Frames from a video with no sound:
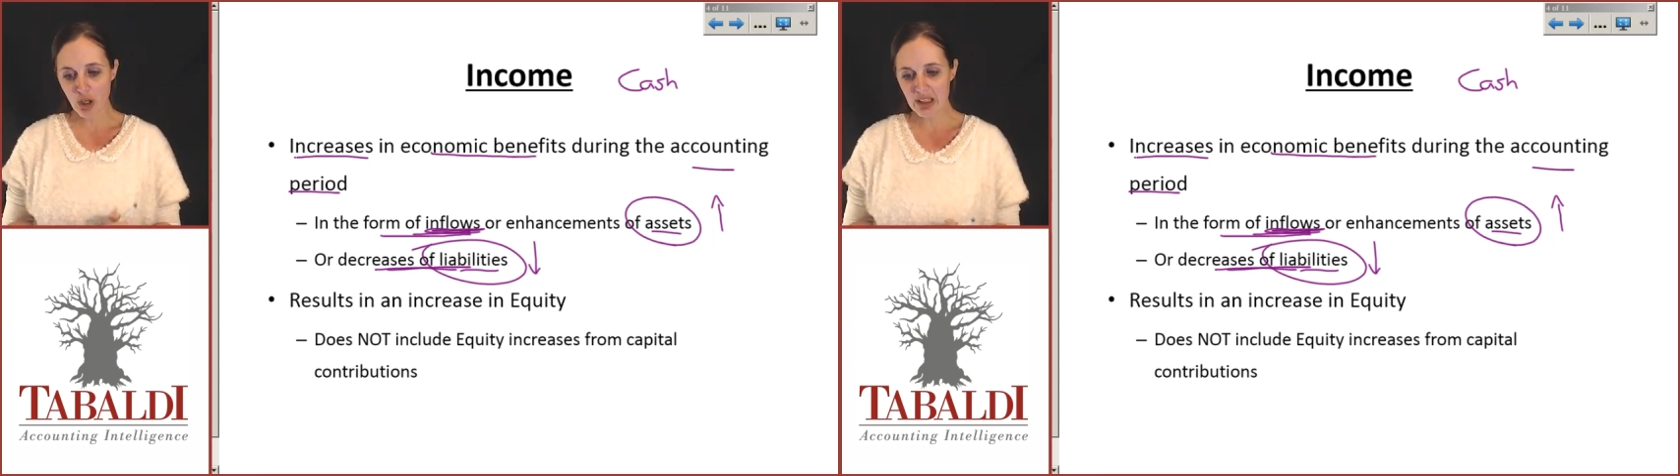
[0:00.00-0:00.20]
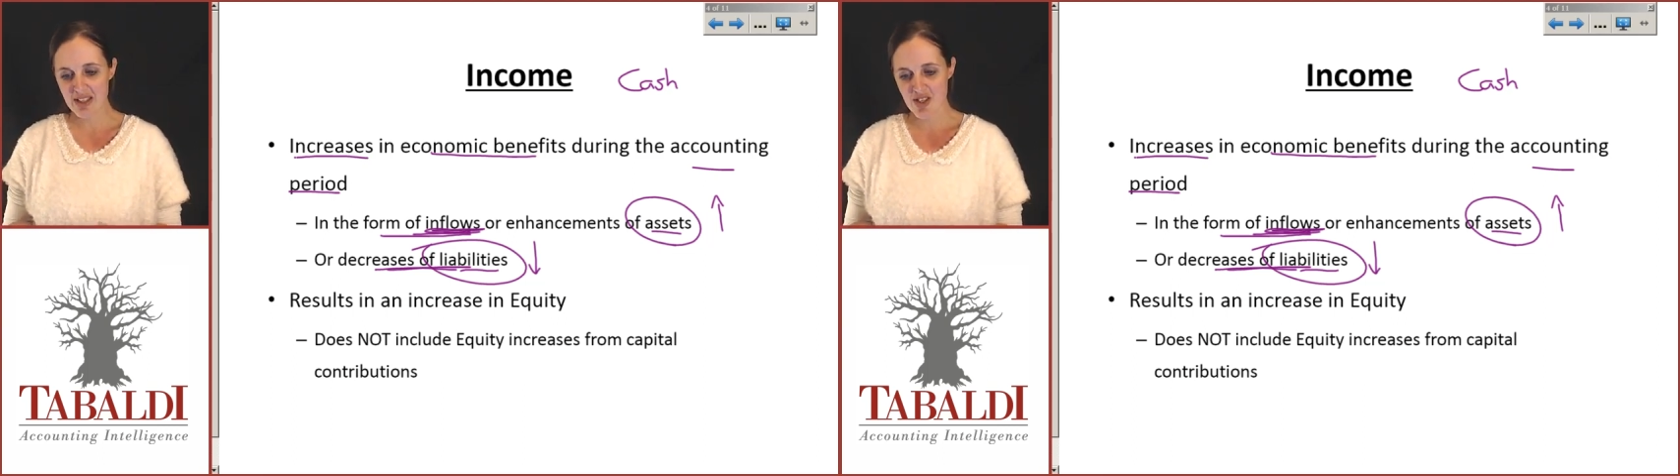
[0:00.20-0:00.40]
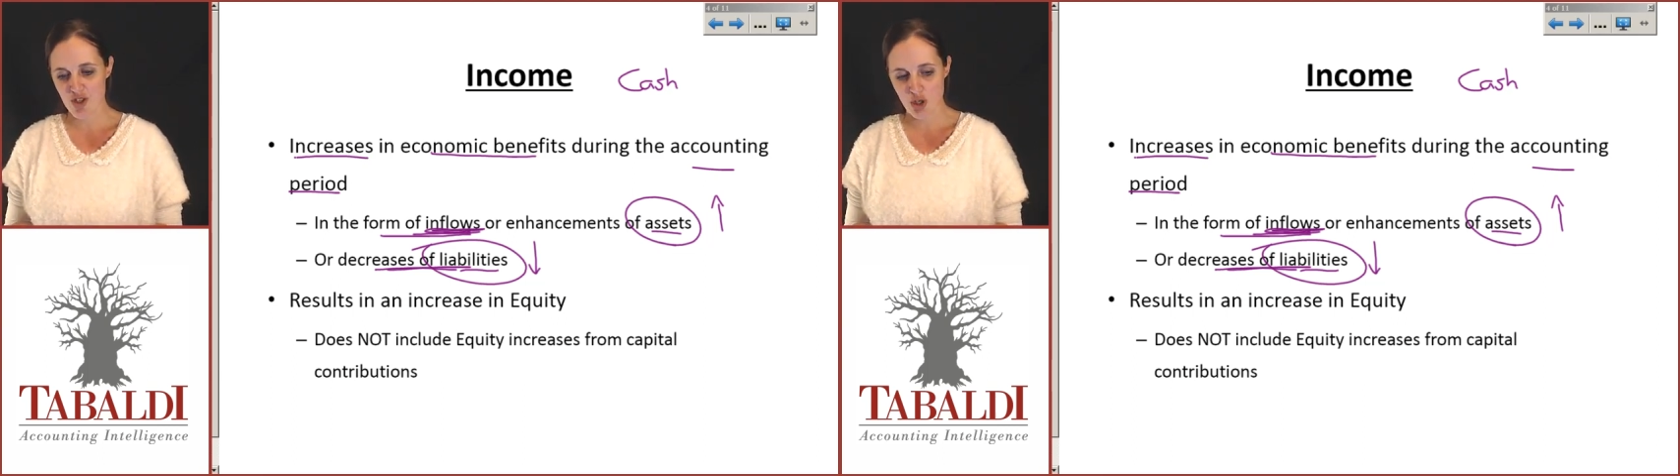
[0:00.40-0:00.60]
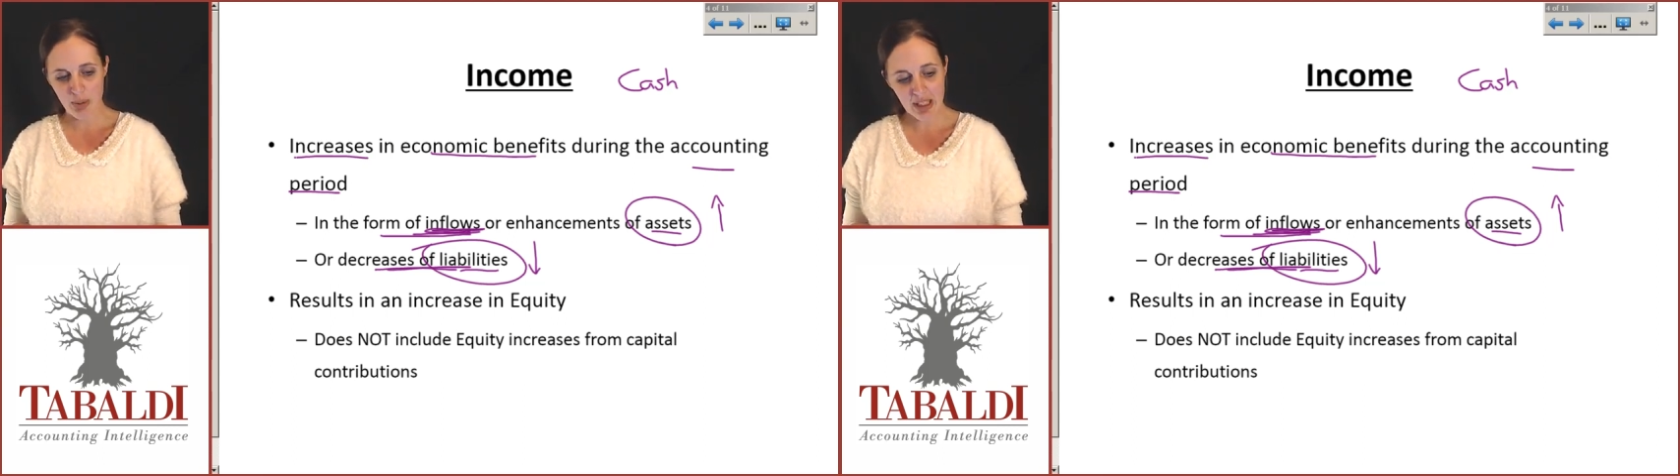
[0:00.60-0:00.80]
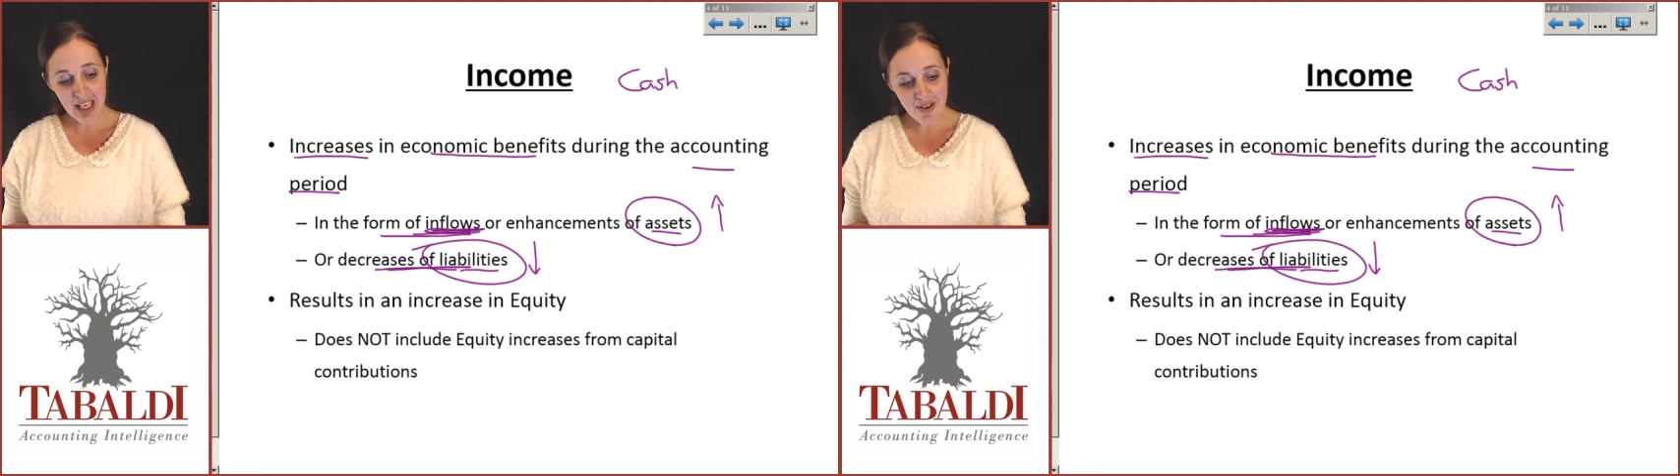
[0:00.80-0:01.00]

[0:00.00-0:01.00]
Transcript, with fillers: you look at this though, be